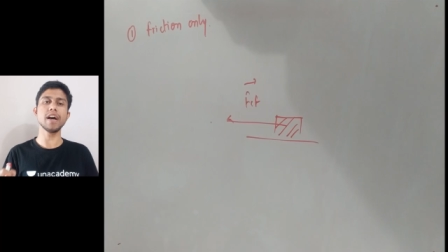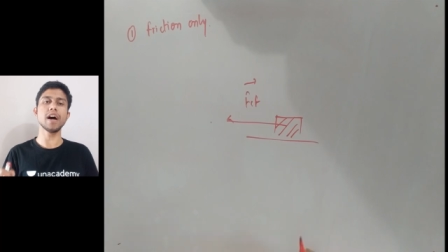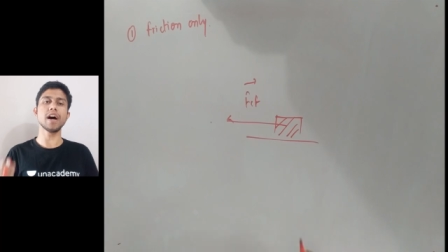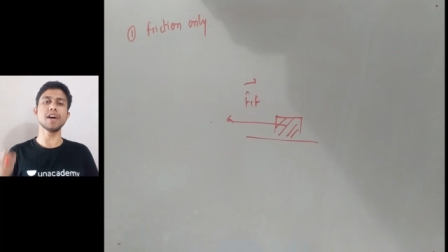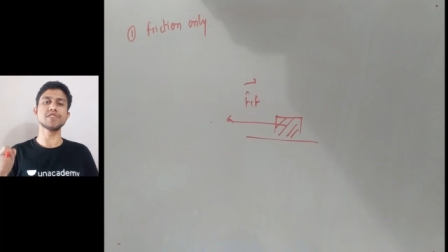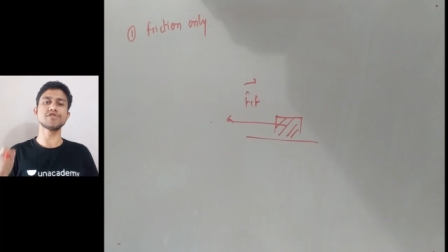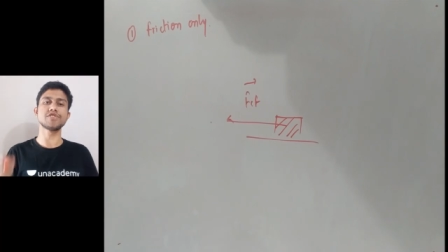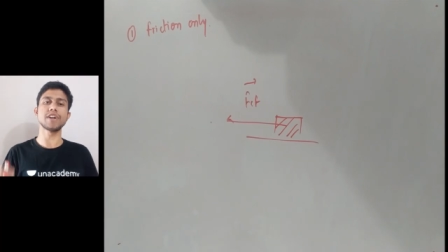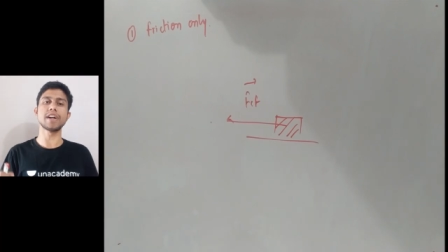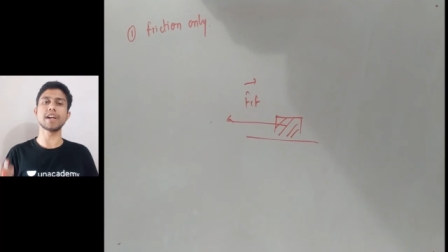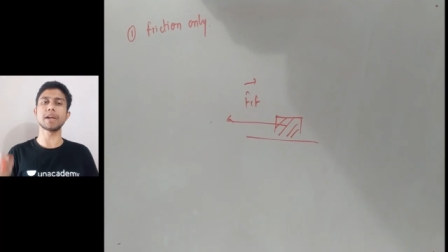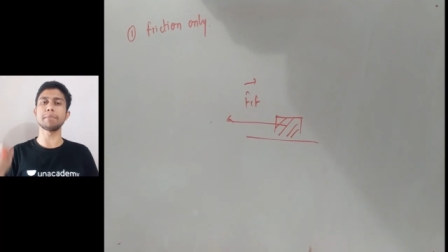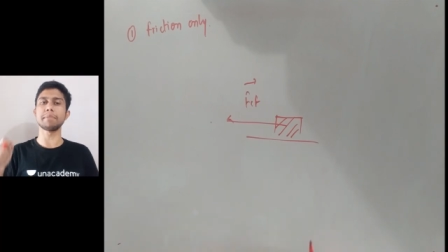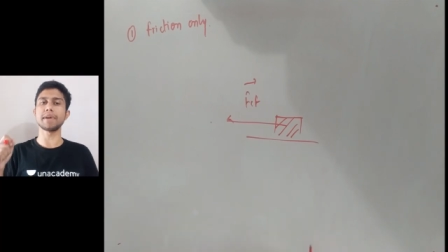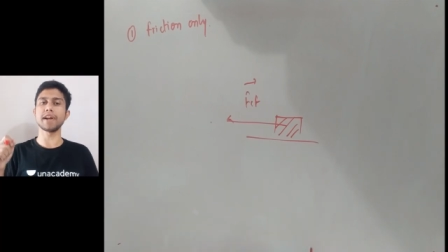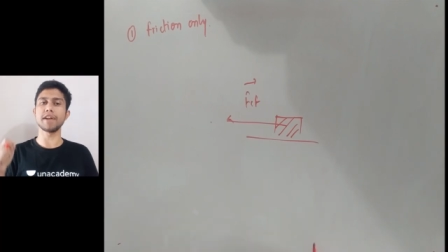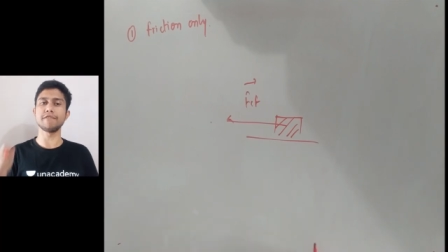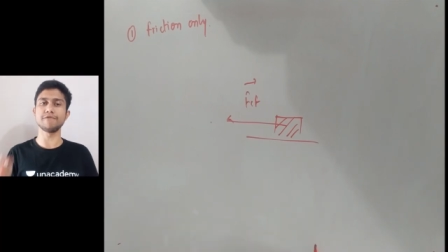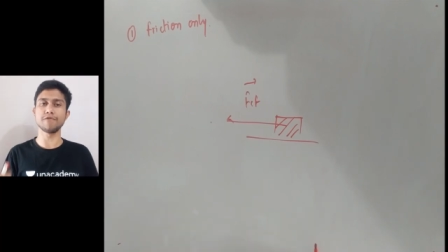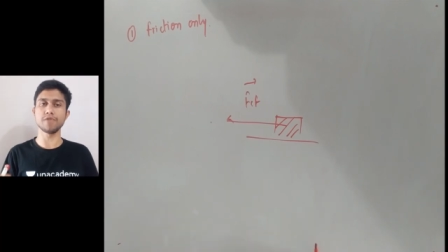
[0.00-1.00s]
a
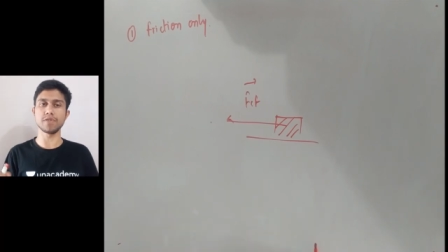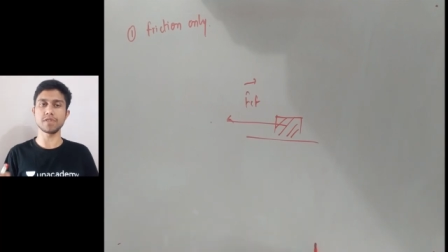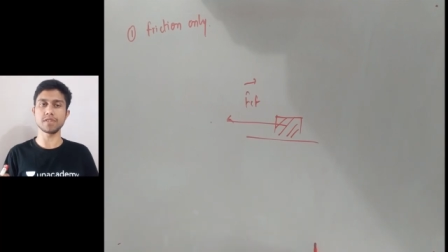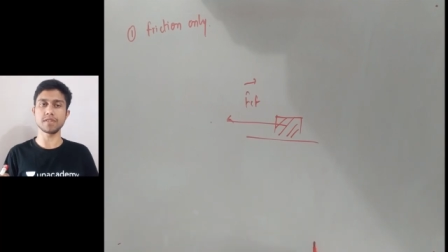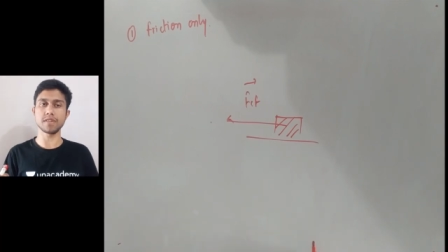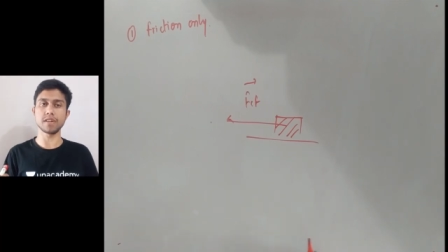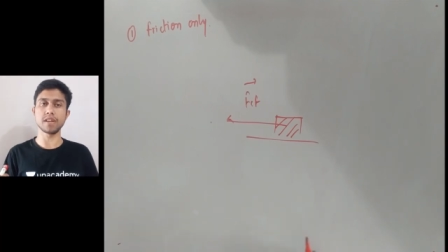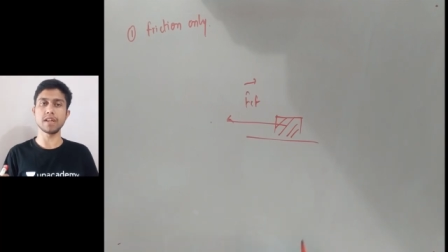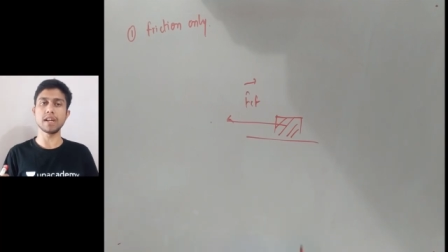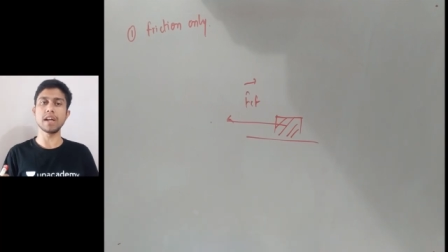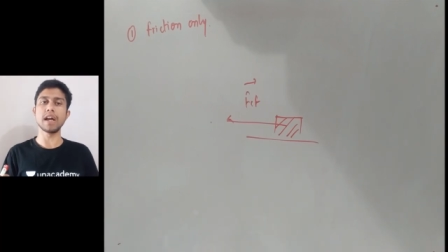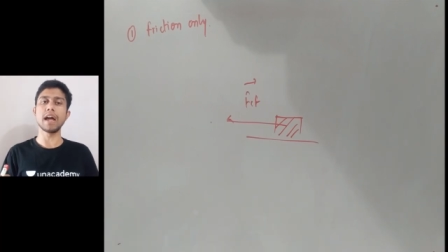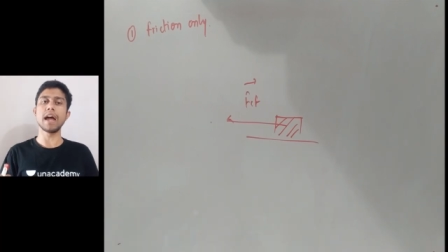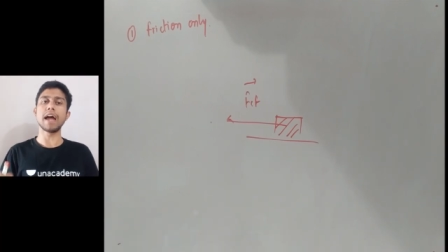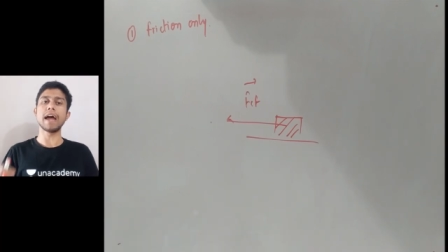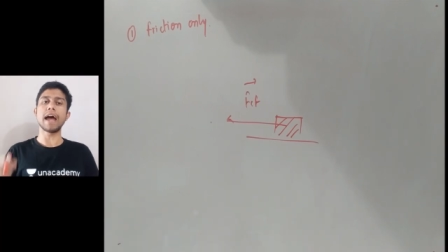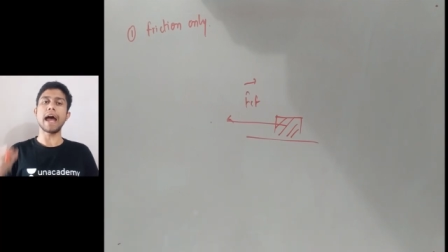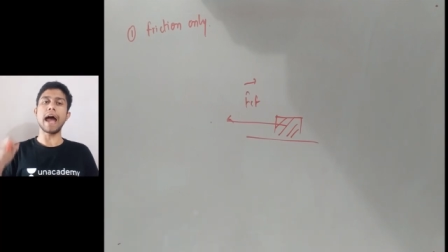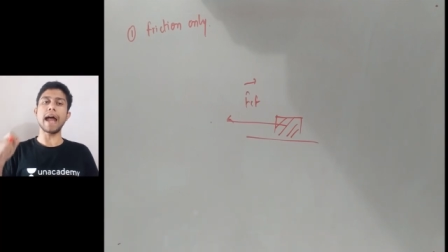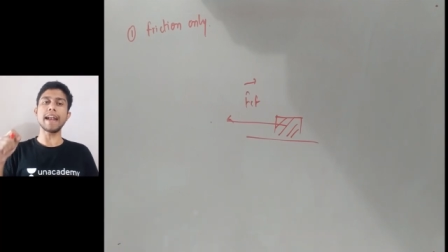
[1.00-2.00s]
centripetal force.
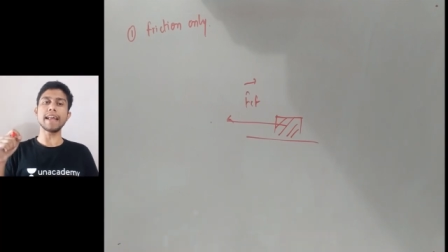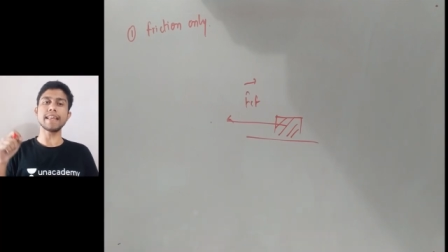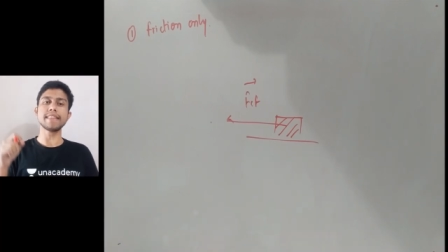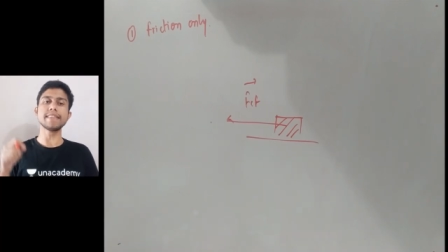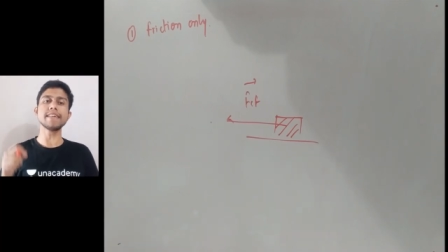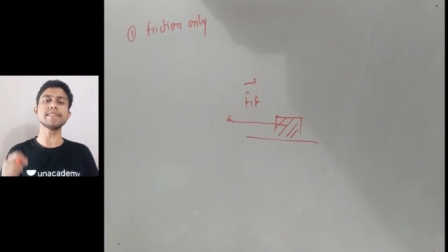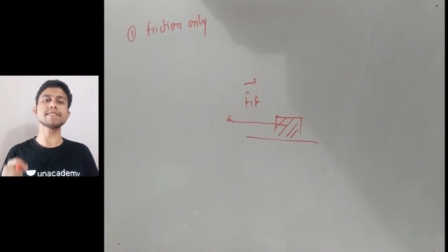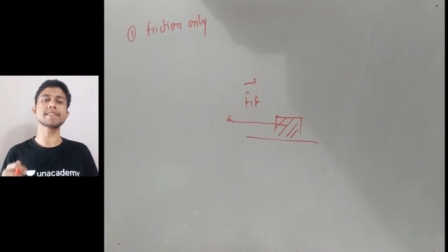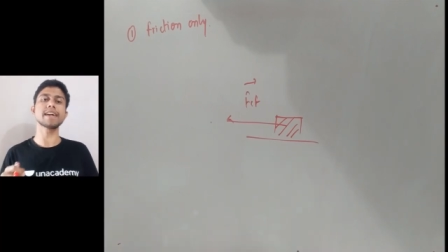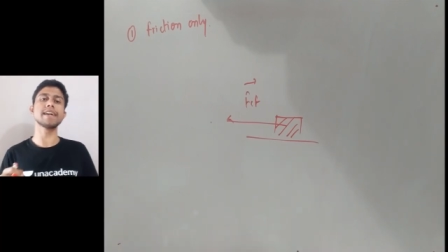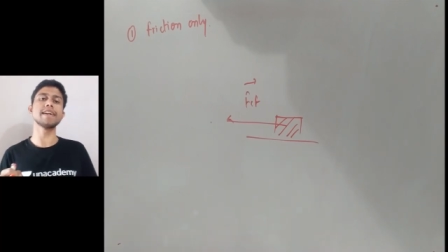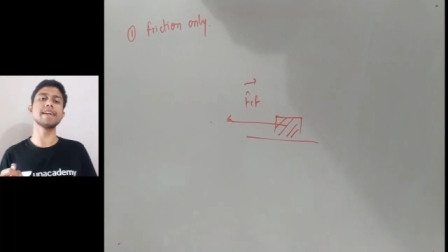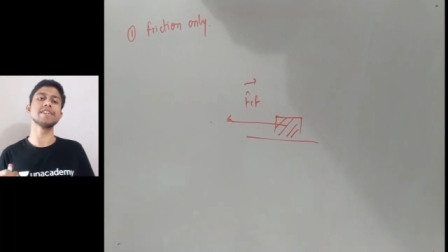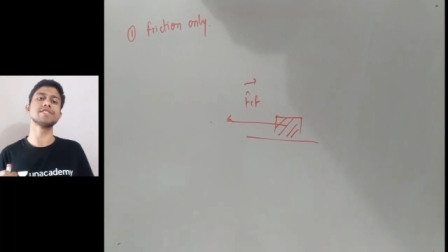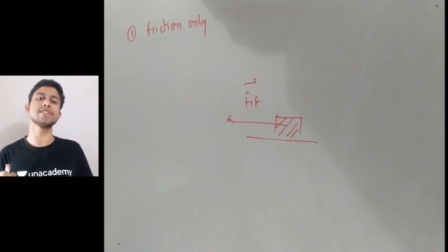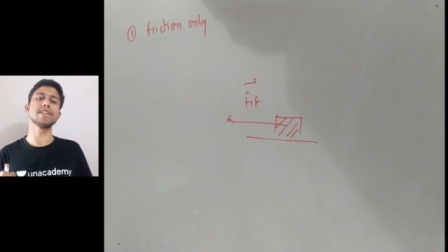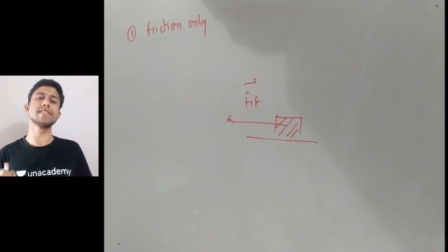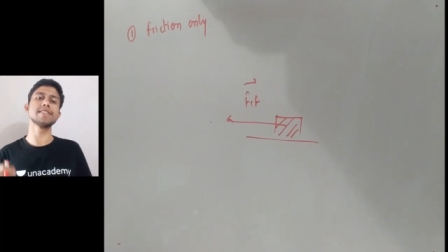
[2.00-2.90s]
And in this condition,